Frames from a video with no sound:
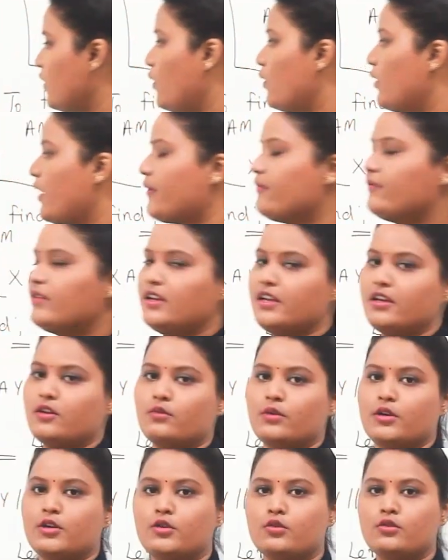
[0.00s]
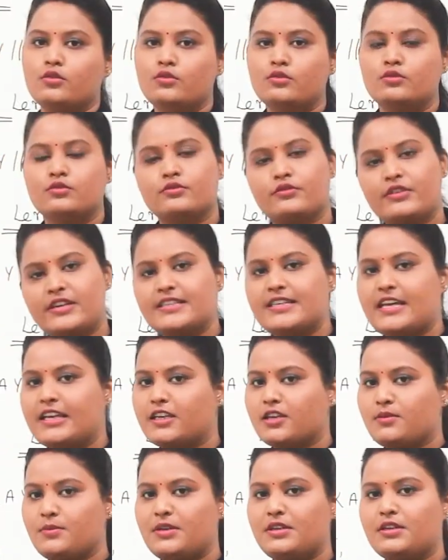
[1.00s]
OM will equal to 3
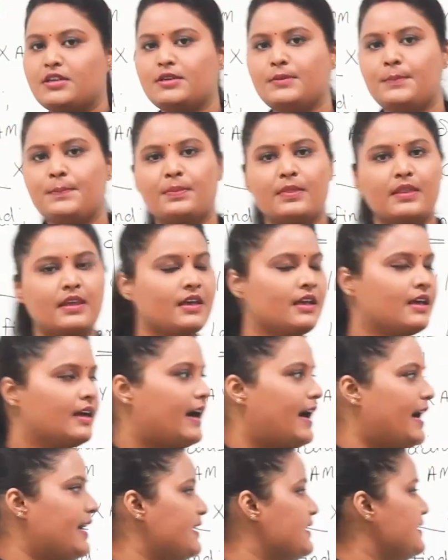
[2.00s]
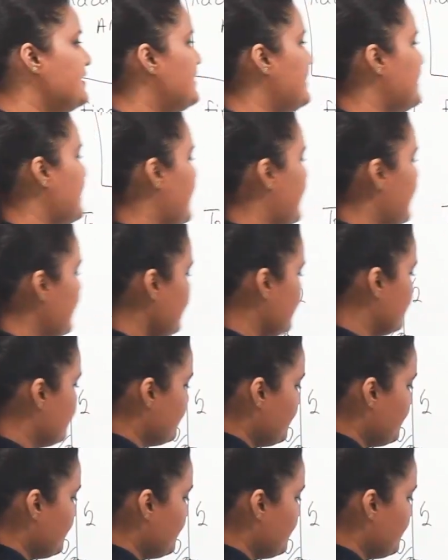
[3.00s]
centimeter. I can say